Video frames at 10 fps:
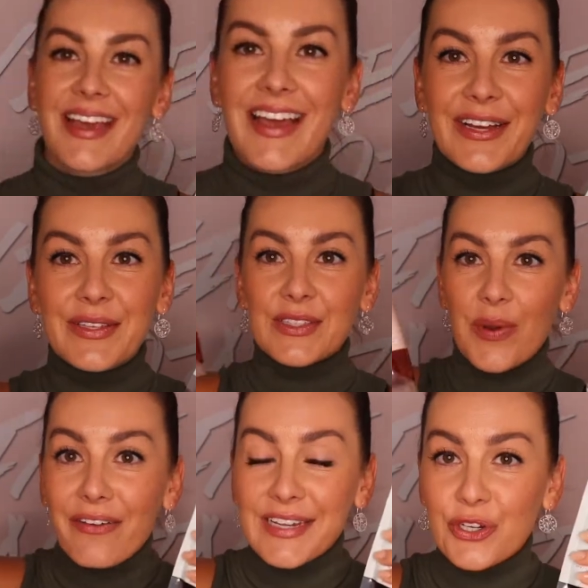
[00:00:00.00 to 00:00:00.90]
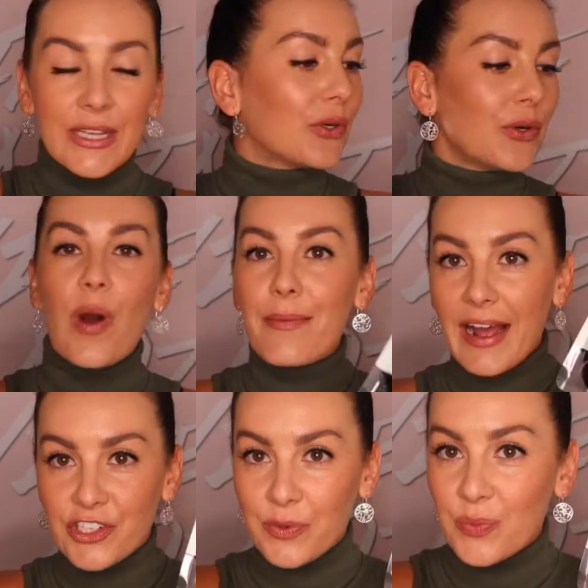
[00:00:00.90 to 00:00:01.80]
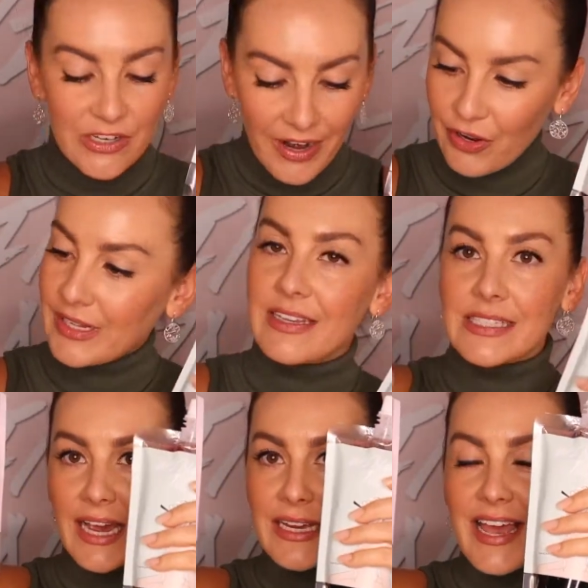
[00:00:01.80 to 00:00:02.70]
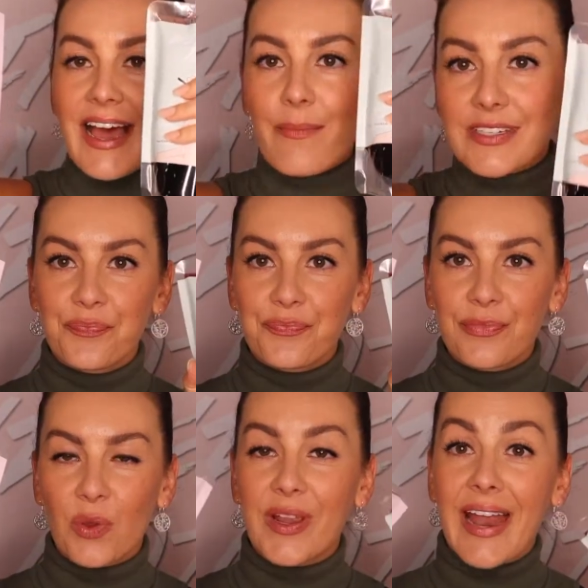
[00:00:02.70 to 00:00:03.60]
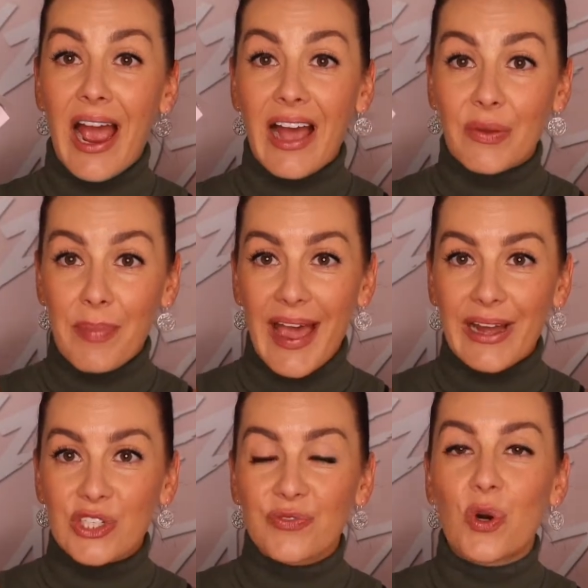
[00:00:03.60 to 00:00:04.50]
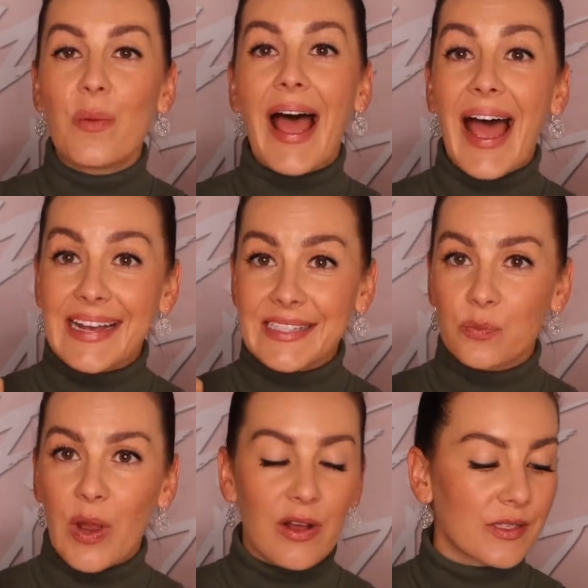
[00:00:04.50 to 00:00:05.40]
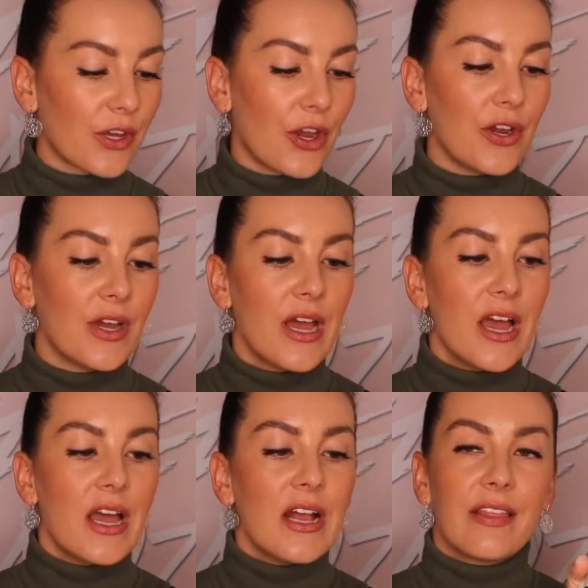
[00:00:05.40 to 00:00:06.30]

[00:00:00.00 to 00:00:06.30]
wine pouches. You can't really see, the lighting's a bit. We had rosé, we had red,